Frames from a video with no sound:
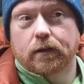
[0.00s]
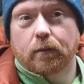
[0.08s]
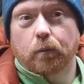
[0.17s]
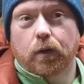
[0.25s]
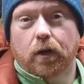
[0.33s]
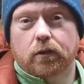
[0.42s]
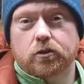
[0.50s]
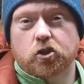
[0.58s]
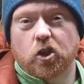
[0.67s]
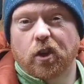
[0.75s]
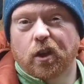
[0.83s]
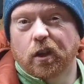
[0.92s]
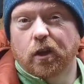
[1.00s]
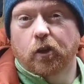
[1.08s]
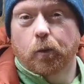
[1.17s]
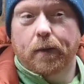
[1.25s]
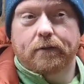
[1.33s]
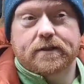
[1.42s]
Then we're not churning the lawn
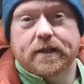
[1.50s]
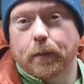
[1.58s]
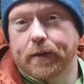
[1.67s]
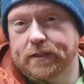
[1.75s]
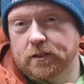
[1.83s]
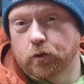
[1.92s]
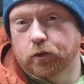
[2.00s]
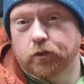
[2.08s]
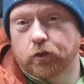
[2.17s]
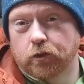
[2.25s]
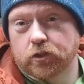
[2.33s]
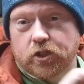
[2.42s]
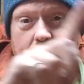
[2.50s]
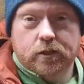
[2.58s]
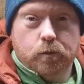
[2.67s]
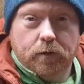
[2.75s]
up every time we need to go to the other sheds.